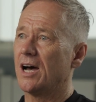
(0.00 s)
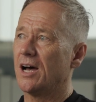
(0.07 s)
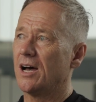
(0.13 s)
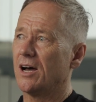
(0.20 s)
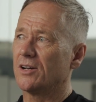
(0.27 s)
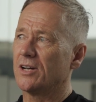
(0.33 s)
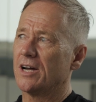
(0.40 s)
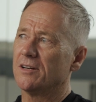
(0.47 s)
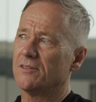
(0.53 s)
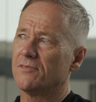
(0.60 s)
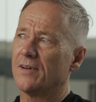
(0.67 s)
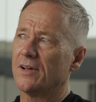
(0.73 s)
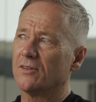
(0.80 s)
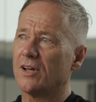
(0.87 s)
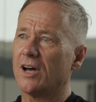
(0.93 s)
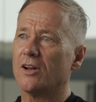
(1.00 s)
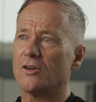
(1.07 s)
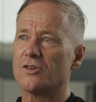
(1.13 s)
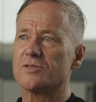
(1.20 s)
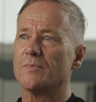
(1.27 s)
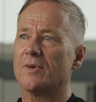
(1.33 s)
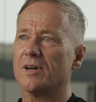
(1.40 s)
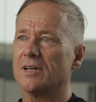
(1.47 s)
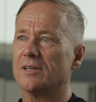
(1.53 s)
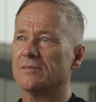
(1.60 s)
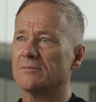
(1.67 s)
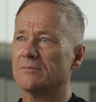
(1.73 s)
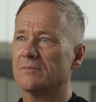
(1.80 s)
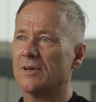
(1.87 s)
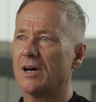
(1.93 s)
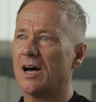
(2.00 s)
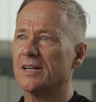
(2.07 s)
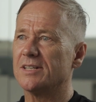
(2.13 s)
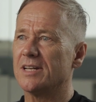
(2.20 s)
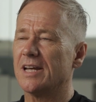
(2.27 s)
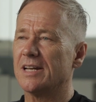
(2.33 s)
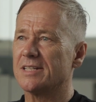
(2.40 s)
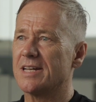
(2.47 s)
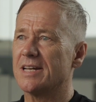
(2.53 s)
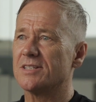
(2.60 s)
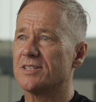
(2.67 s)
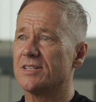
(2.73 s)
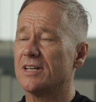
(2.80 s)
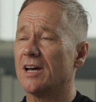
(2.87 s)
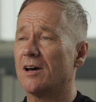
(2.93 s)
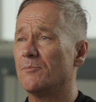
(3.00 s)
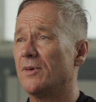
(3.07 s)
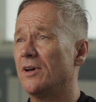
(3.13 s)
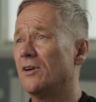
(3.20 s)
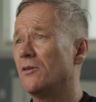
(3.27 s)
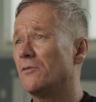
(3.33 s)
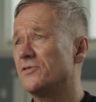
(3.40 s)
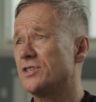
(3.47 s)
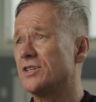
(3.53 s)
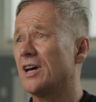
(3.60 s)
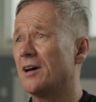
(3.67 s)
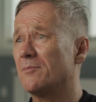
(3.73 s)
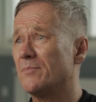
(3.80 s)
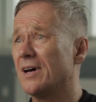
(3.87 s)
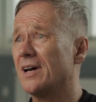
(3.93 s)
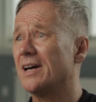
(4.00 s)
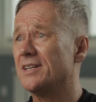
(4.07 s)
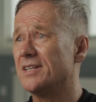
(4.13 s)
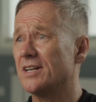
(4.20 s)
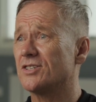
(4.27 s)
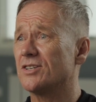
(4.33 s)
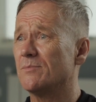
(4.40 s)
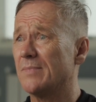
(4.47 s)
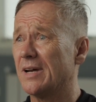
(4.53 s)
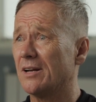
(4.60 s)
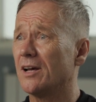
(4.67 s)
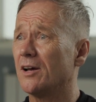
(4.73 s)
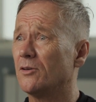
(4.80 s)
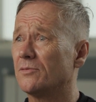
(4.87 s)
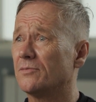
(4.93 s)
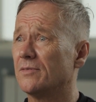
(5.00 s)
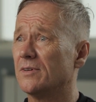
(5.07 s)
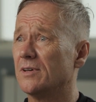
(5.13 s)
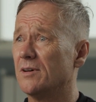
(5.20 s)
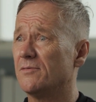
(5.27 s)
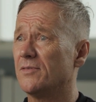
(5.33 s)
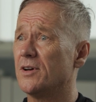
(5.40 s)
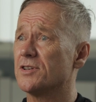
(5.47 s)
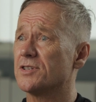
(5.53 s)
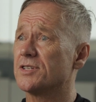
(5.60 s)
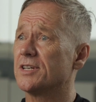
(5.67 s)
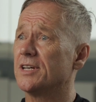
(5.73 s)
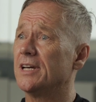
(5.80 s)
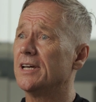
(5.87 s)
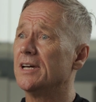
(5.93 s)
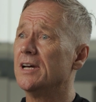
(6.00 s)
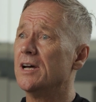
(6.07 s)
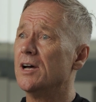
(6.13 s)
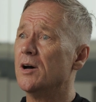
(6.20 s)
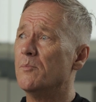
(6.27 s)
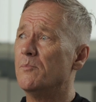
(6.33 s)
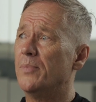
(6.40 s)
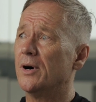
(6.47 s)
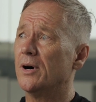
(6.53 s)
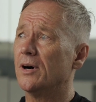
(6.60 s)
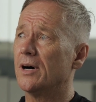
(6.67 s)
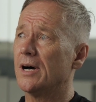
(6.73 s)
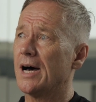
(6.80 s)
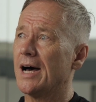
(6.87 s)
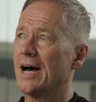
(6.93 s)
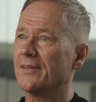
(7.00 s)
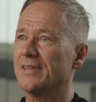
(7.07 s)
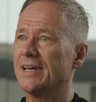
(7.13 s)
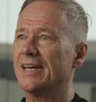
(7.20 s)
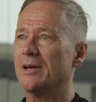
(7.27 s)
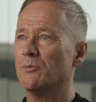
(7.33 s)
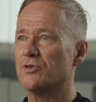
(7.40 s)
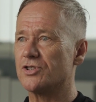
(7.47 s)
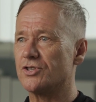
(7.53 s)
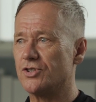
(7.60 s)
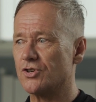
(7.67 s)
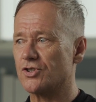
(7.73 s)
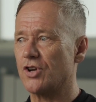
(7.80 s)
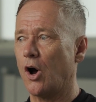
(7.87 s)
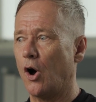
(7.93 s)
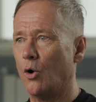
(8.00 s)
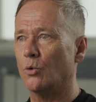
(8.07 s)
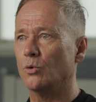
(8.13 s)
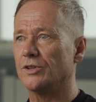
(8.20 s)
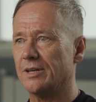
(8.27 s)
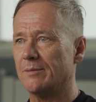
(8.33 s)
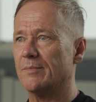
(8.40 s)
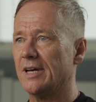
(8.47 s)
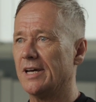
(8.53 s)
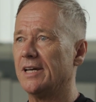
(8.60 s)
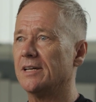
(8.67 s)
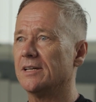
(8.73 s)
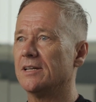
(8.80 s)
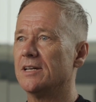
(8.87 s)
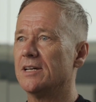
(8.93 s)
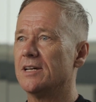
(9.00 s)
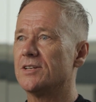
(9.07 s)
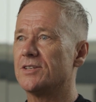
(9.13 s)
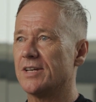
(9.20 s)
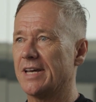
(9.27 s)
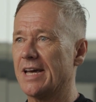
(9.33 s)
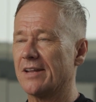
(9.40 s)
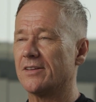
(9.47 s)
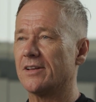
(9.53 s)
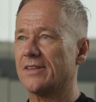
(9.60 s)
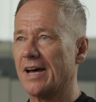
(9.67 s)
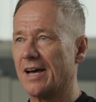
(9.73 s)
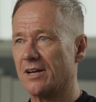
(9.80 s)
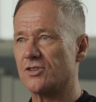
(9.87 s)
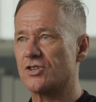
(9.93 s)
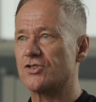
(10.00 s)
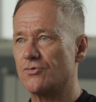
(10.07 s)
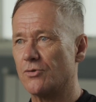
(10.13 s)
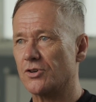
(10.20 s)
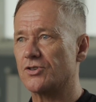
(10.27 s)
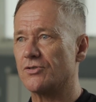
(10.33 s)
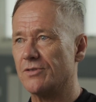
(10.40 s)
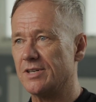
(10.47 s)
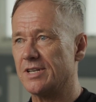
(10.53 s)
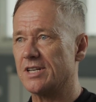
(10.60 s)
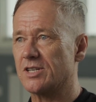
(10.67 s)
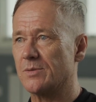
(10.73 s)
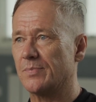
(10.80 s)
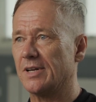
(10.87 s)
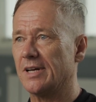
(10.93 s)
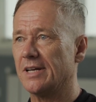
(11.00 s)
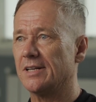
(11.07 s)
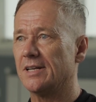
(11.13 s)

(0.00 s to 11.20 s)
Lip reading: I kind of felt that I lost my identity. Obviously I had my addiction, mental health, adversity, but I think it was just holding me together, that structure and discipline.